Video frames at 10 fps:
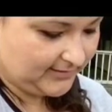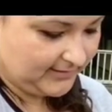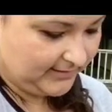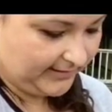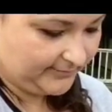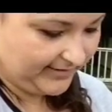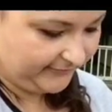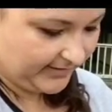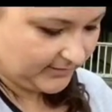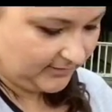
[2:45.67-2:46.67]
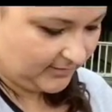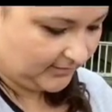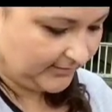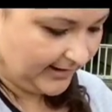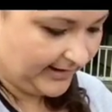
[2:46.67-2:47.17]
In my front
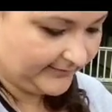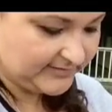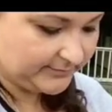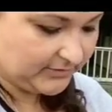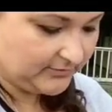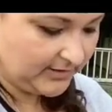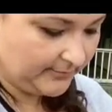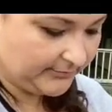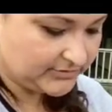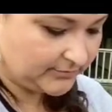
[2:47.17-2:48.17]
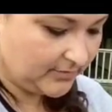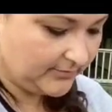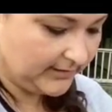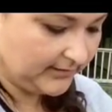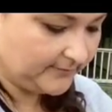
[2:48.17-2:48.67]
yard, I have some cucumbers
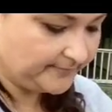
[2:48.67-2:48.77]
growing.